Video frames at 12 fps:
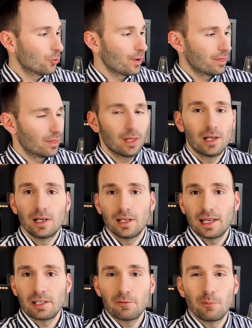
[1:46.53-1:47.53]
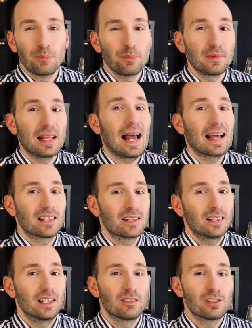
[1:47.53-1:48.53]
with the kind of black
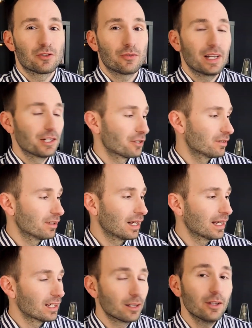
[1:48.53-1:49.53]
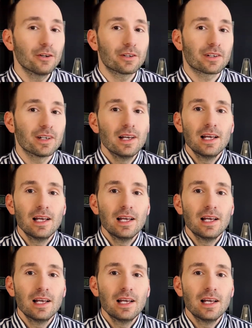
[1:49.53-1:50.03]
illustration-like look,